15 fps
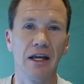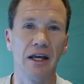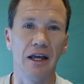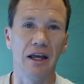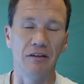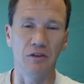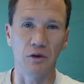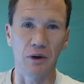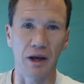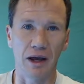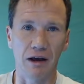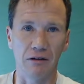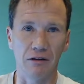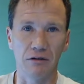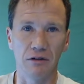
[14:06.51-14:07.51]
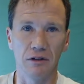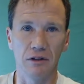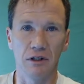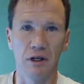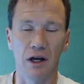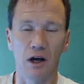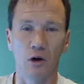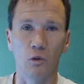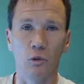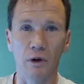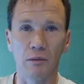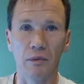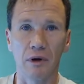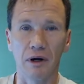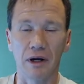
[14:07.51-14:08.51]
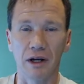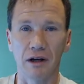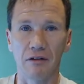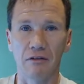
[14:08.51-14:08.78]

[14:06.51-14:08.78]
If you have a wood-burning